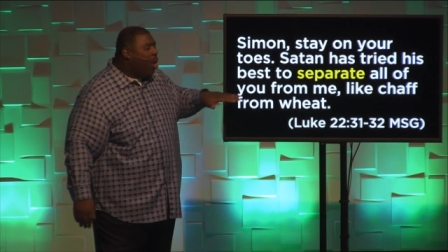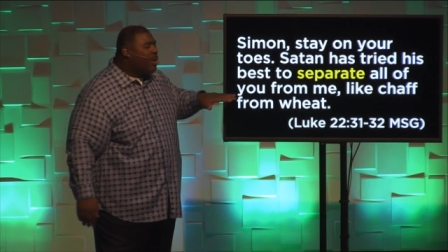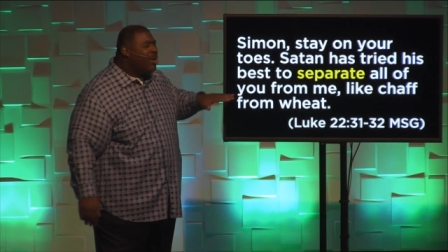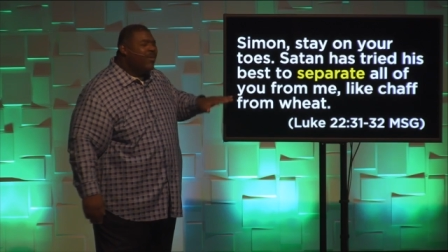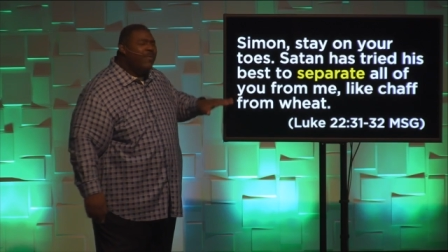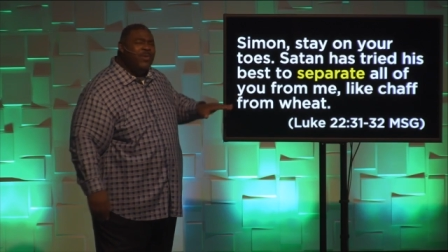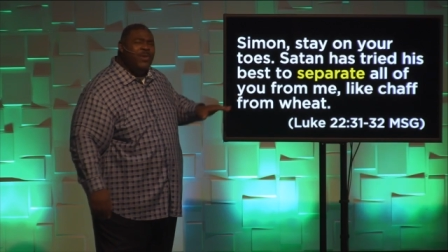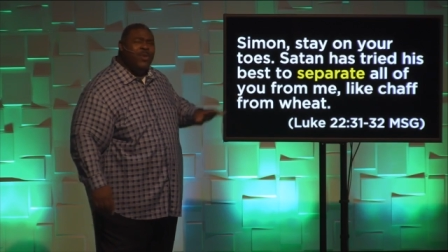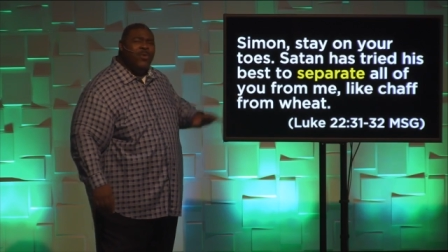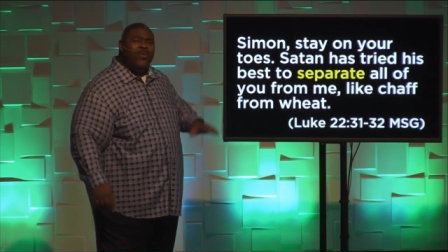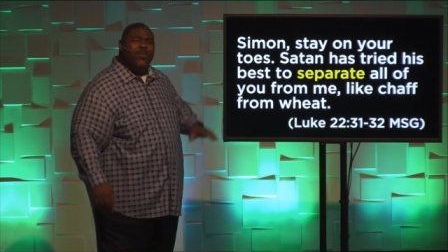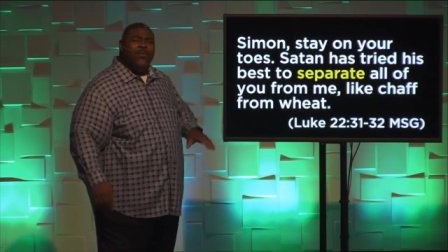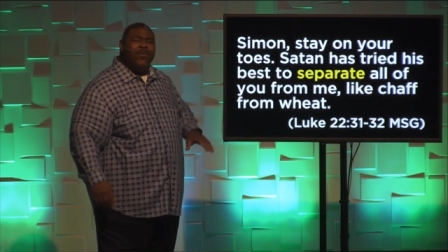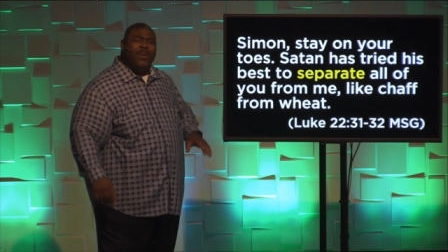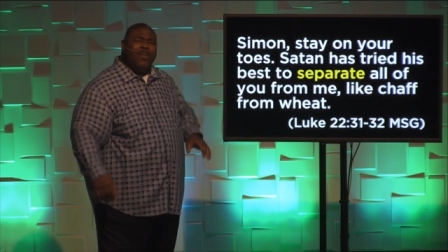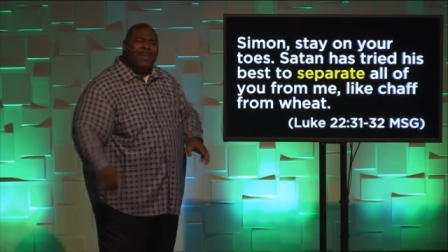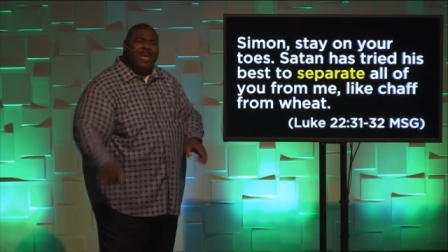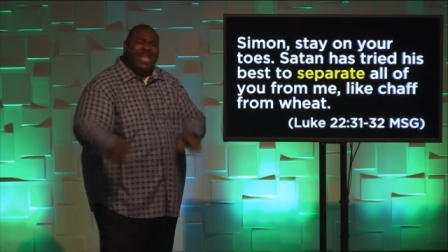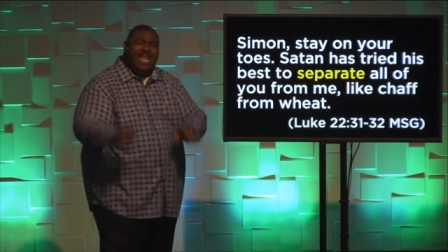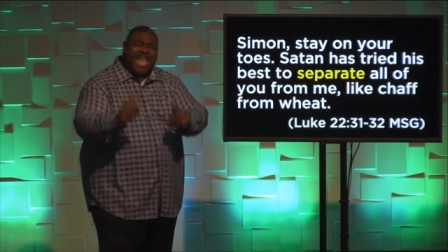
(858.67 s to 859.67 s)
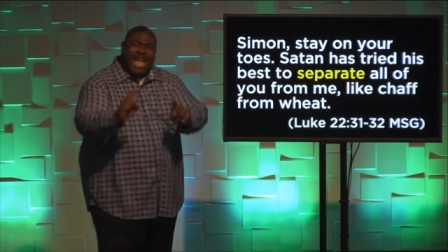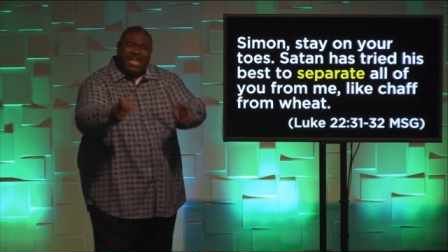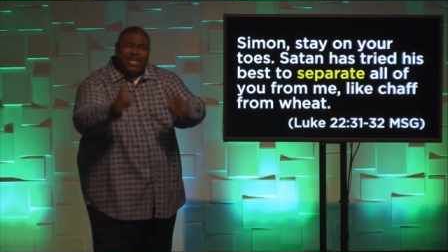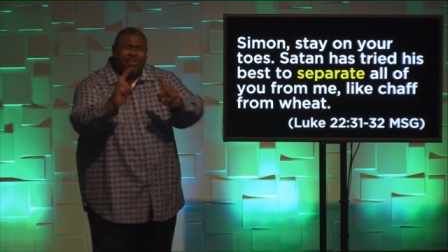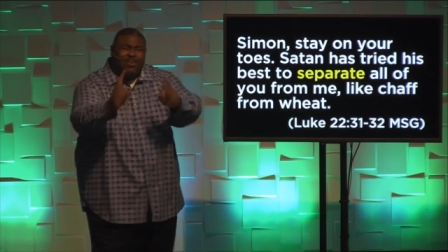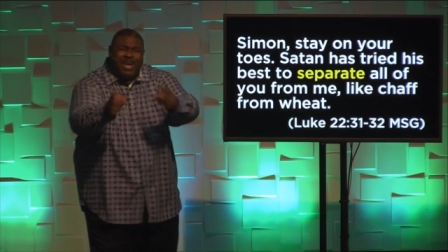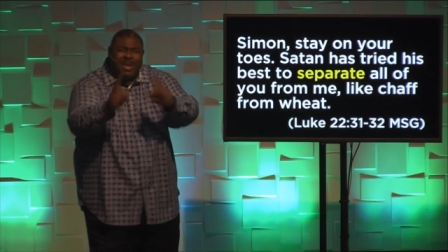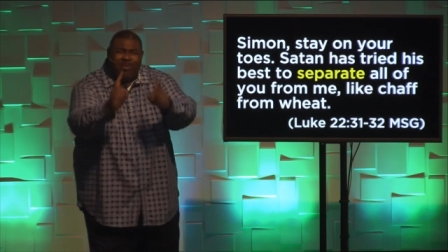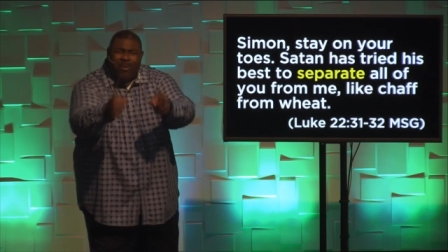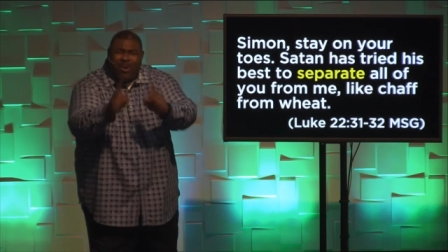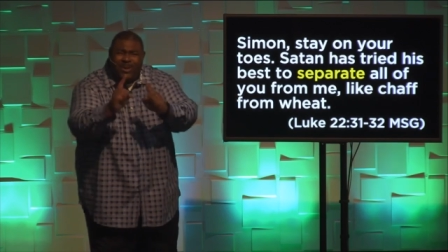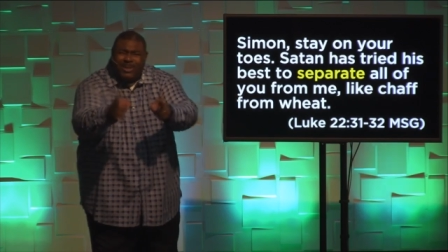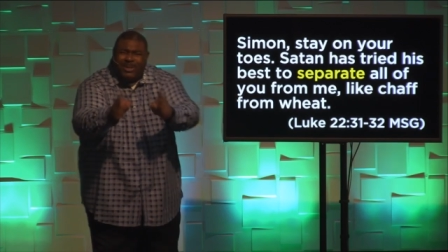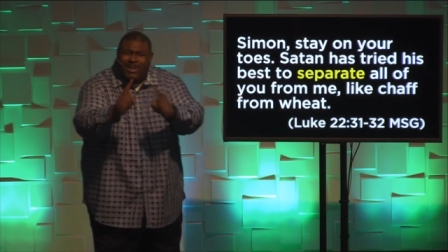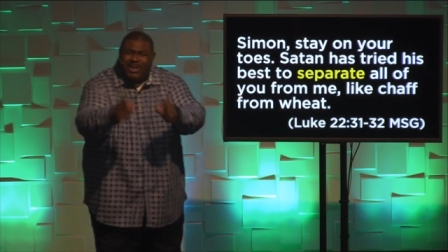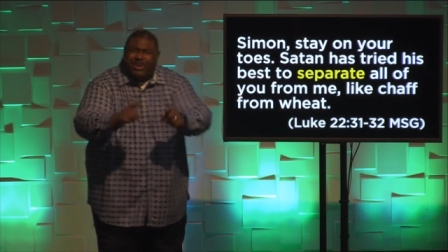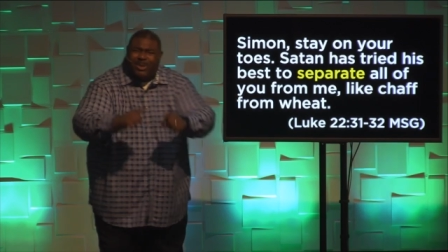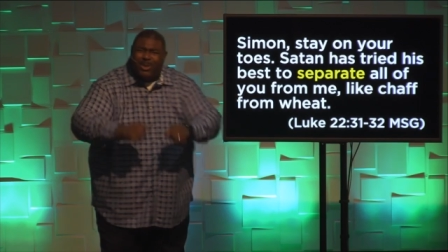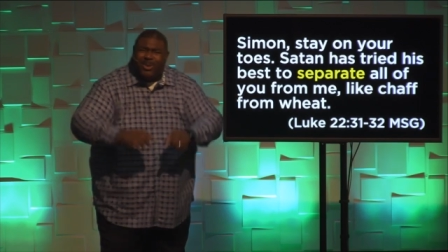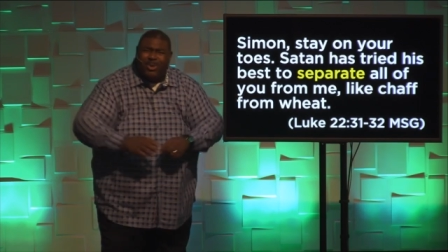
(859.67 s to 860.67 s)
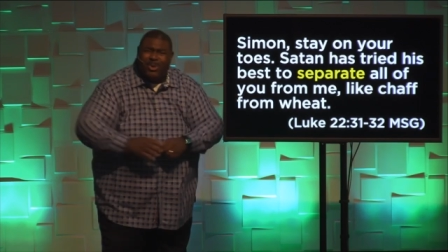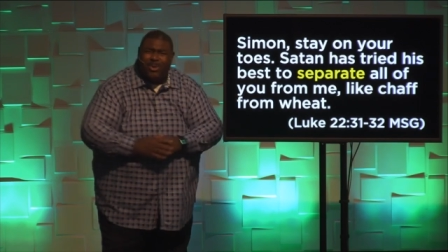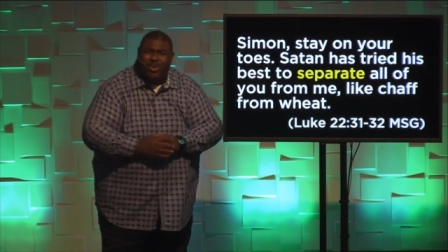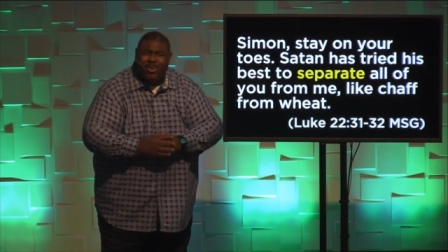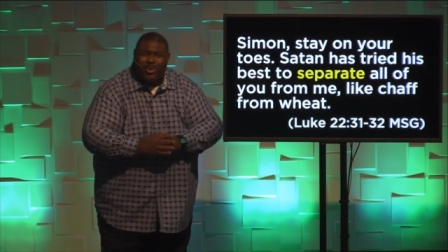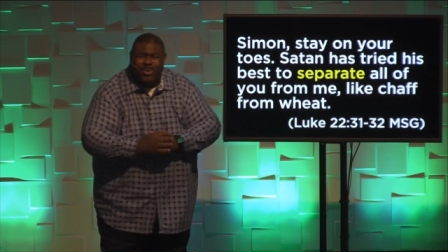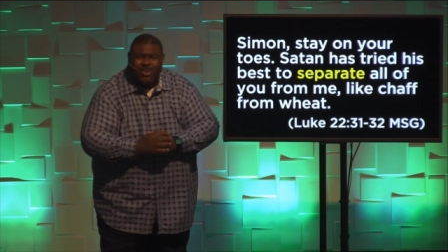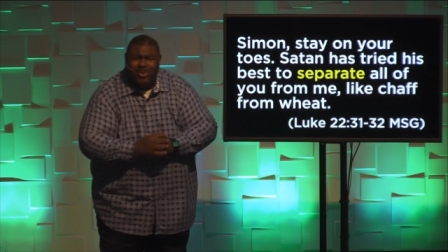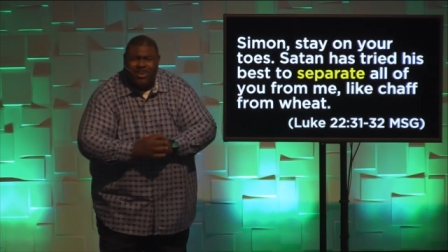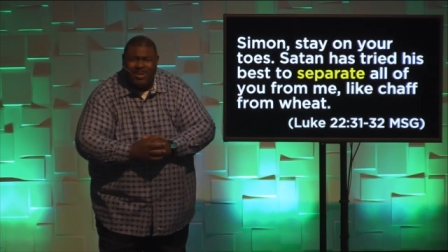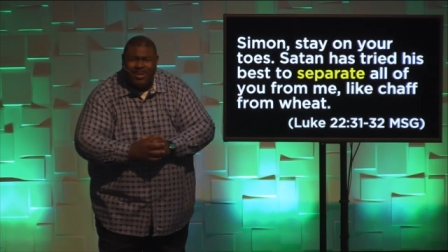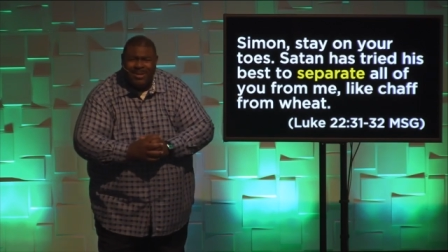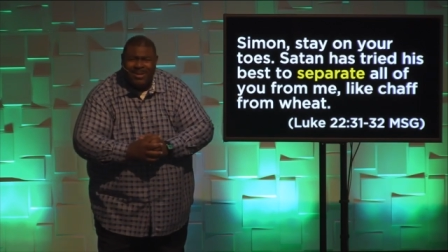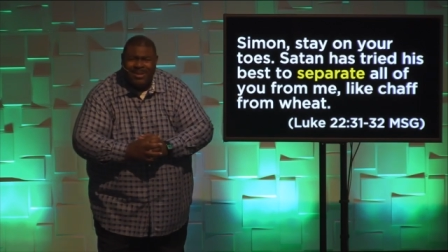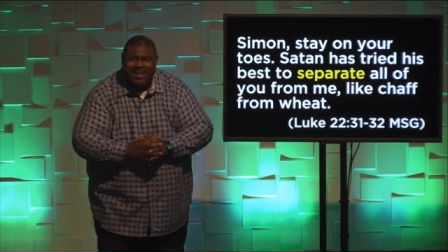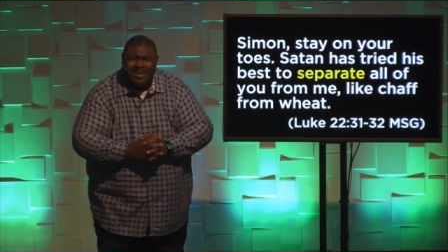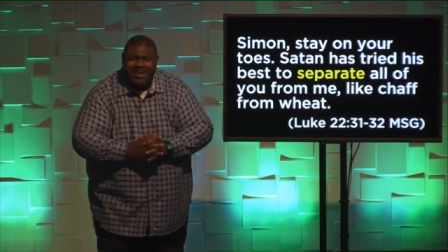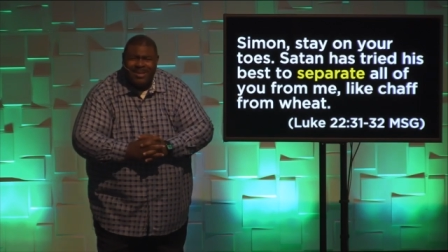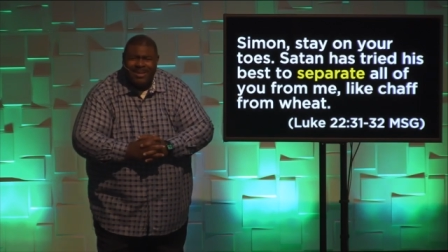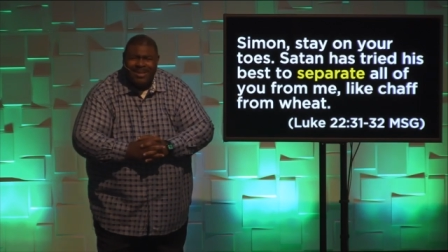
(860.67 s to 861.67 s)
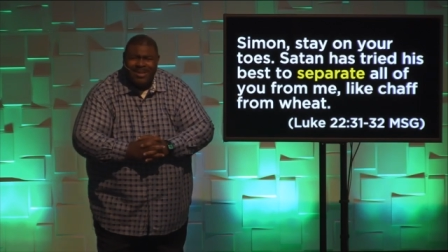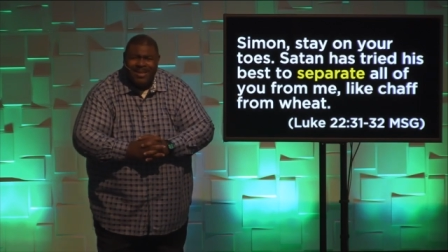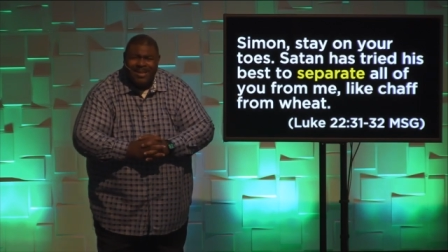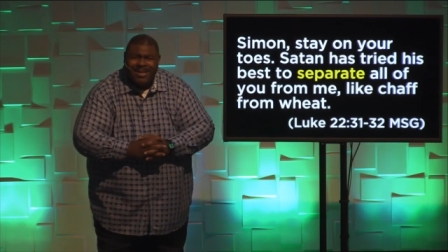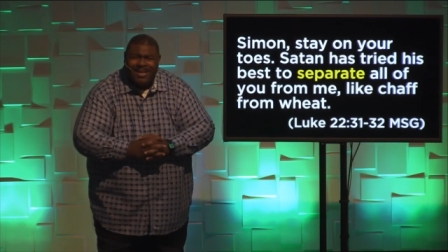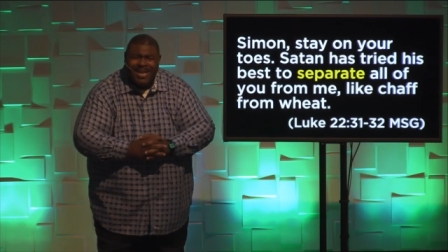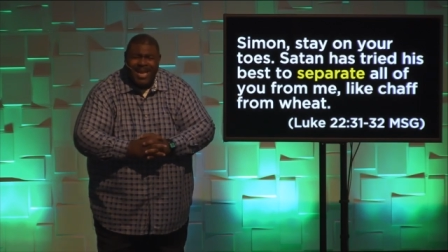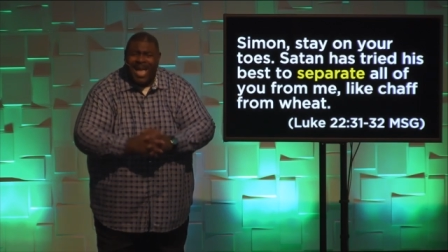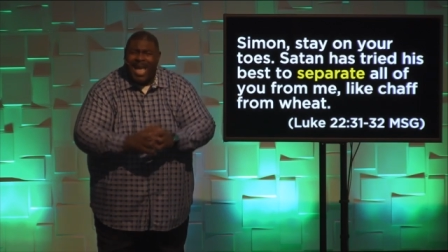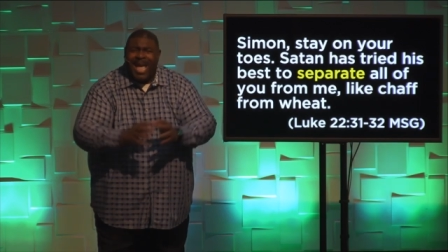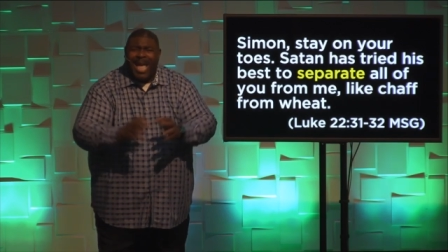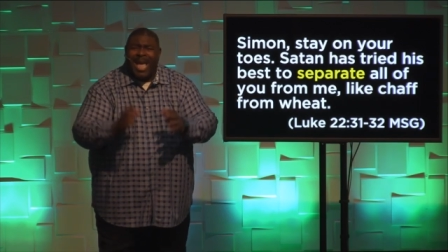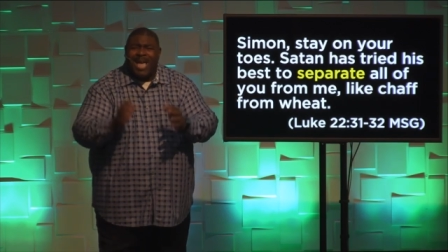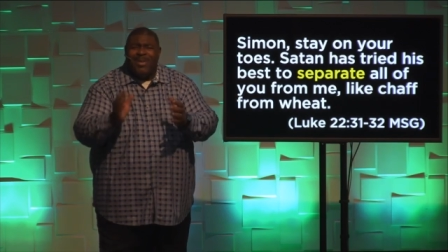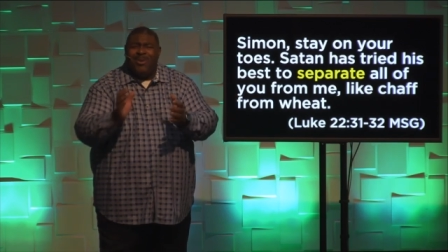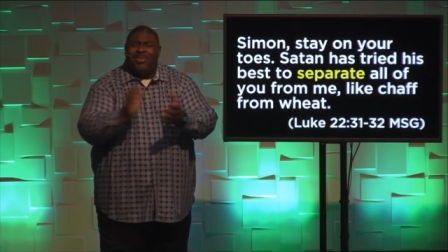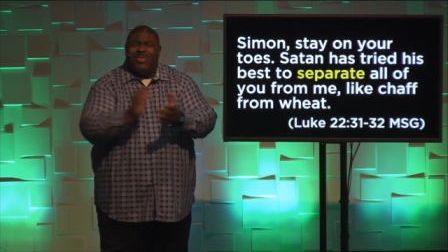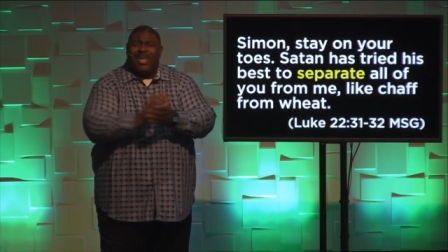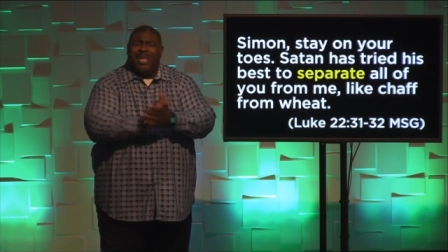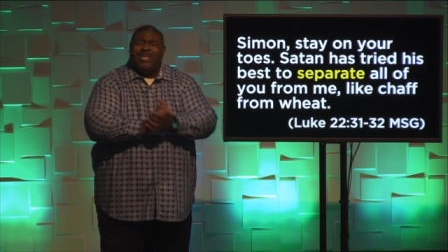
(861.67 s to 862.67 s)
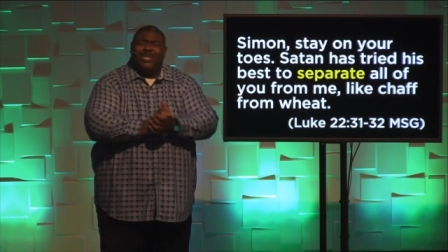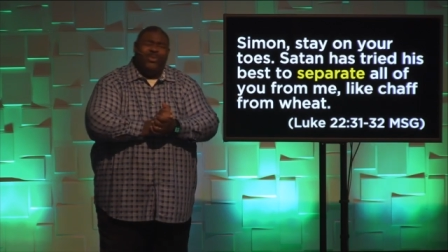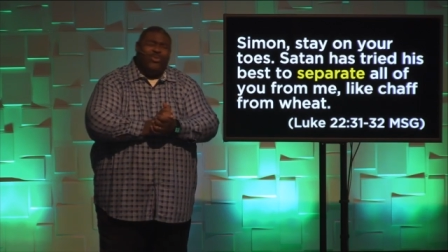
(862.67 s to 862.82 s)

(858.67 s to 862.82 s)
of you from me. That's what he wants to do. Yeah, you think just